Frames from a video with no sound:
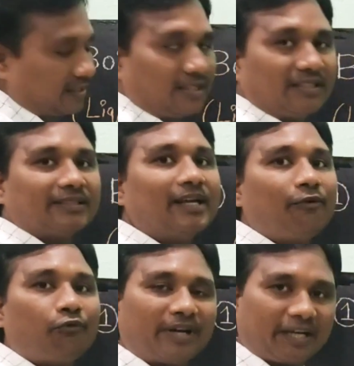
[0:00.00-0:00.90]
pressure is
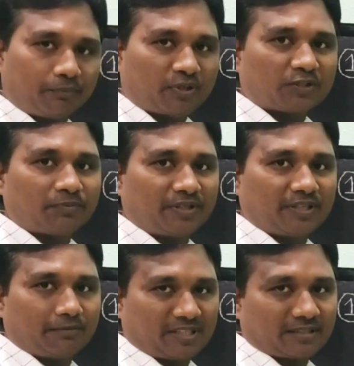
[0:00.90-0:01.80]
1
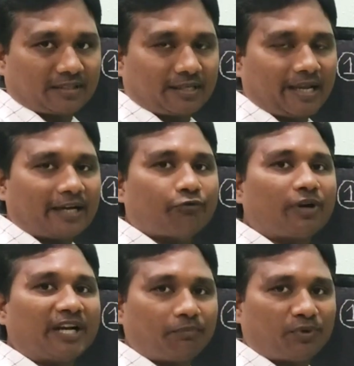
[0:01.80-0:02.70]
atmospheric pressure. At
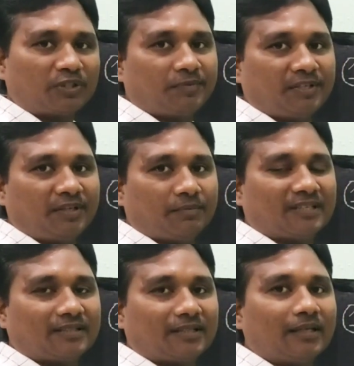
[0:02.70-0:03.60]
1 atmospheric
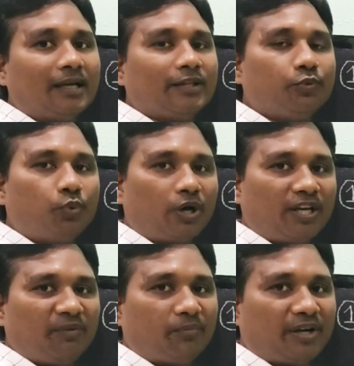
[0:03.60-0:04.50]
pressure, the
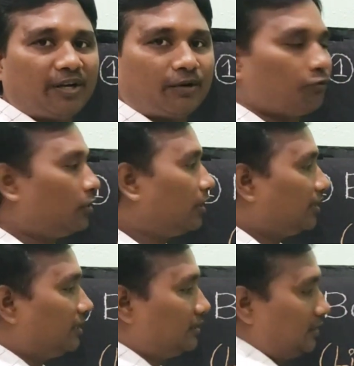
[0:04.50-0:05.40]
boiling point of water
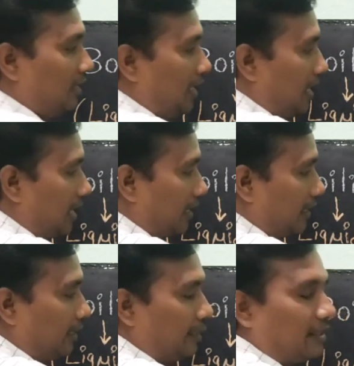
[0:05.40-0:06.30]
is
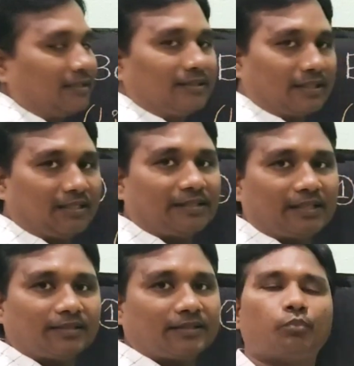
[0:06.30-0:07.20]
100 degrees
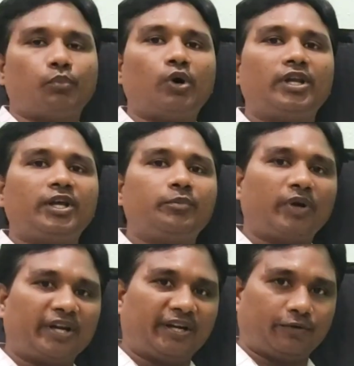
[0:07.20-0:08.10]
Celsius. Boiling
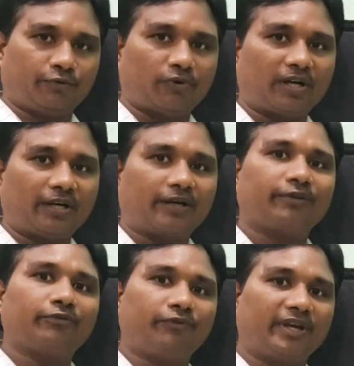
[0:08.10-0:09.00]
point of water
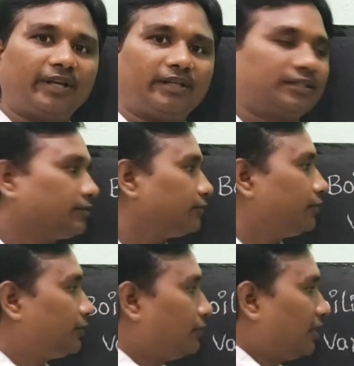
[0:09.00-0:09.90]
varies
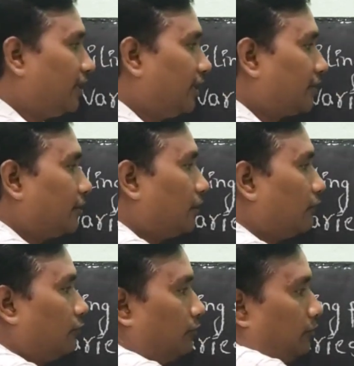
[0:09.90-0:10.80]
with variation of
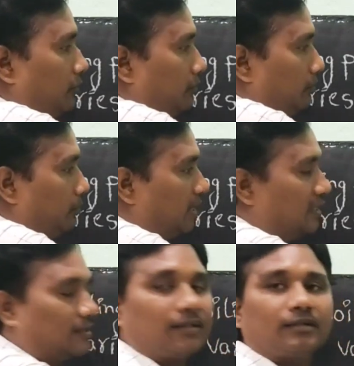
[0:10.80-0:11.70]

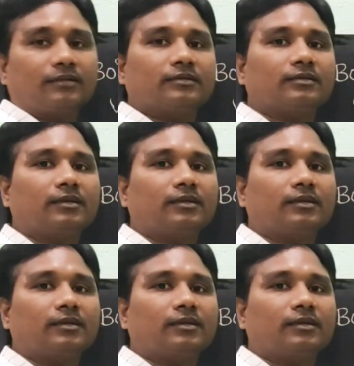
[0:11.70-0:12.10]
pressure.